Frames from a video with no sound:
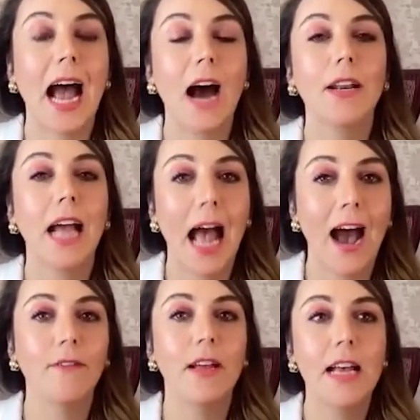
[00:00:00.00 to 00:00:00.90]
how
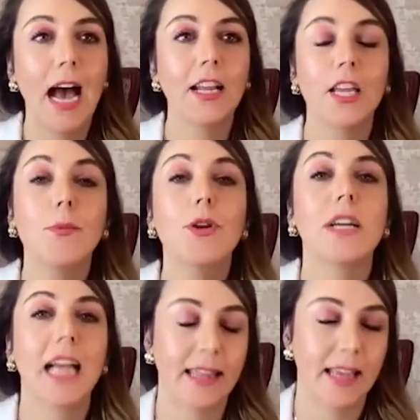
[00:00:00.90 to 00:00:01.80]
to communicate